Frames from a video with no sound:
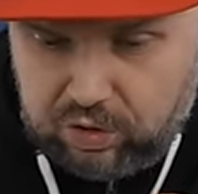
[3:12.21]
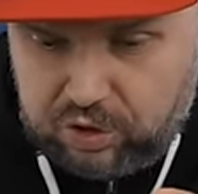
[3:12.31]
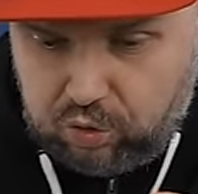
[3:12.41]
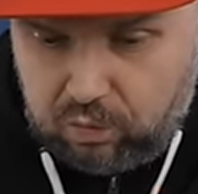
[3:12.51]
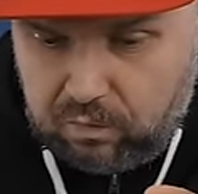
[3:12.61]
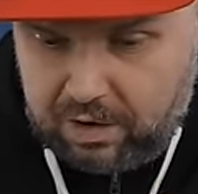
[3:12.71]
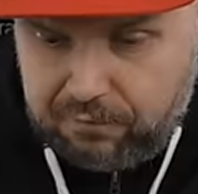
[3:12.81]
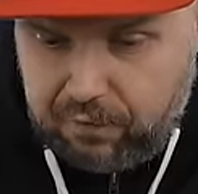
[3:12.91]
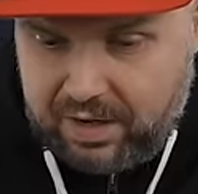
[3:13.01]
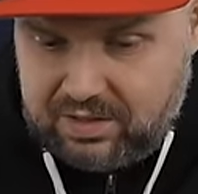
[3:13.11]
Wi-Fi
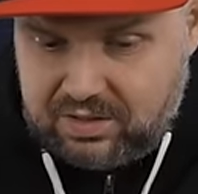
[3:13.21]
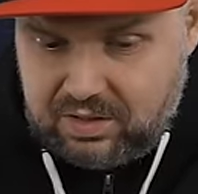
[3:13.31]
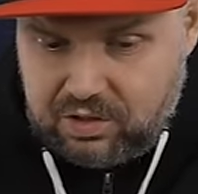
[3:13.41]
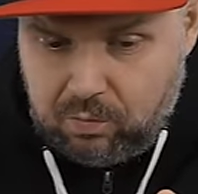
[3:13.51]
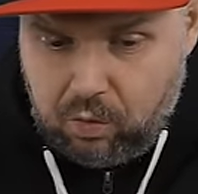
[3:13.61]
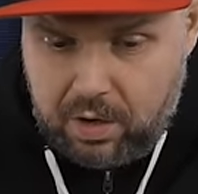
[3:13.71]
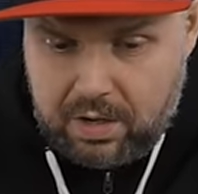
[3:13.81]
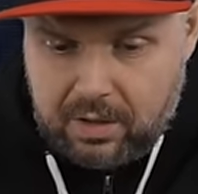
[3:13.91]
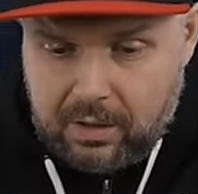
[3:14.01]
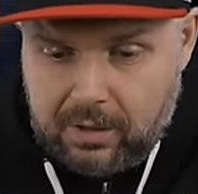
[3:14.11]
seven. Now
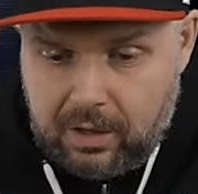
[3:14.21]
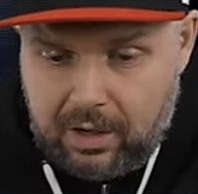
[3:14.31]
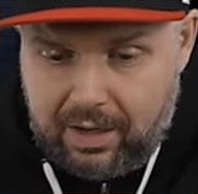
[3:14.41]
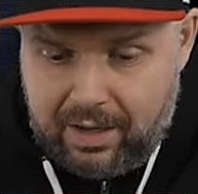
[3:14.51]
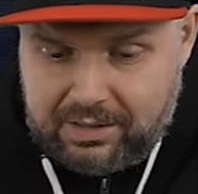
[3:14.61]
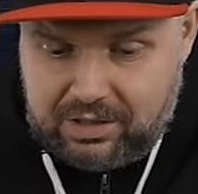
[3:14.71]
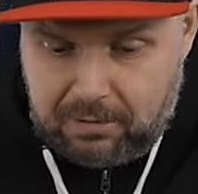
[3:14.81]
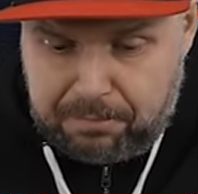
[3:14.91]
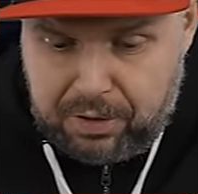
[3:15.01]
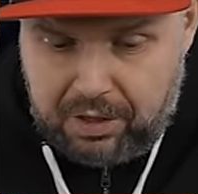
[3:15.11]
we have two types of
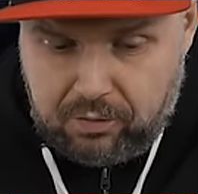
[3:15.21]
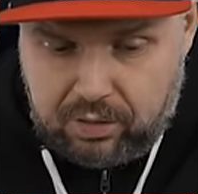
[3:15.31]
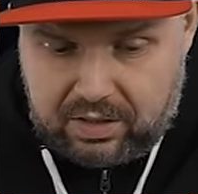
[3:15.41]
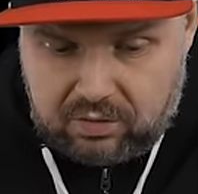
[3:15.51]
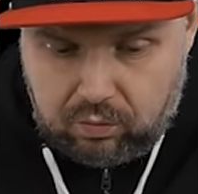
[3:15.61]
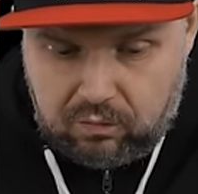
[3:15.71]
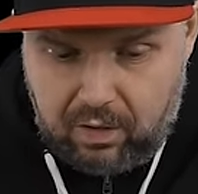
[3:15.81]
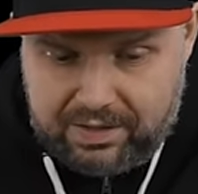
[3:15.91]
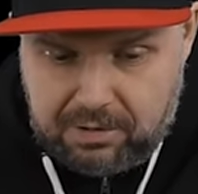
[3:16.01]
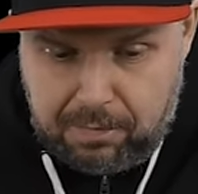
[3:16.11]
processors.
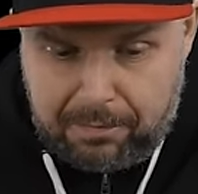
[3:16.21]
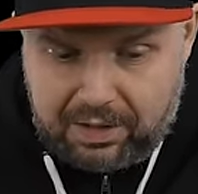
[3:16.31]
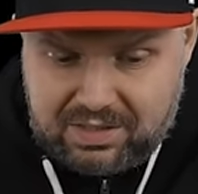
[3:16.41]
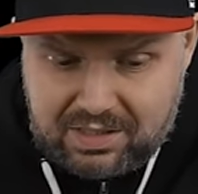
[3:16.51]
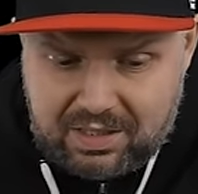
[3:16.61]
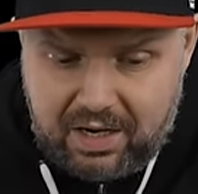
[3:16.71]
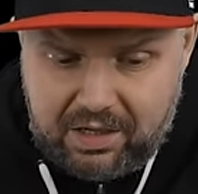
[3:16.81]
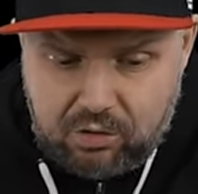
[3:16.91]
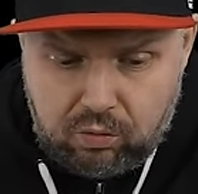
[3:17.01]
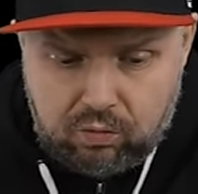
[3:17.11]
And
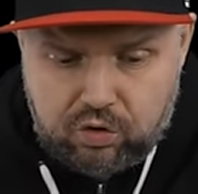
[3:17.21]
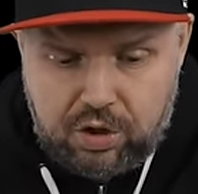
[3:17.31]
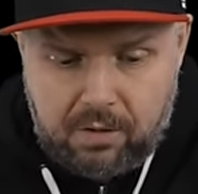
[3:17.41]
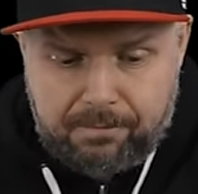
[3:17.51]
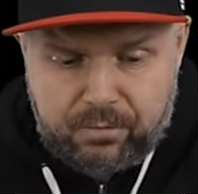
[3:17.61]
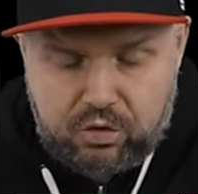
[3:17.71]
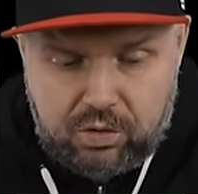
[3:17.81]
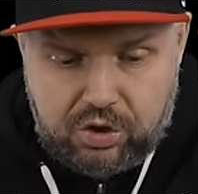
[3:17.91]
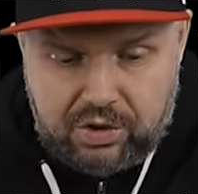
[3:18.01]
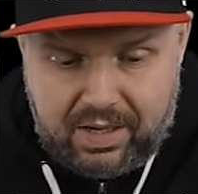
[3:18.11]
here everything starts very
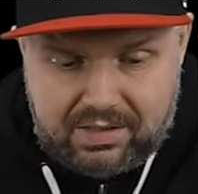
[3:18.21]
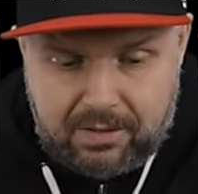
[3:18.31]
cool.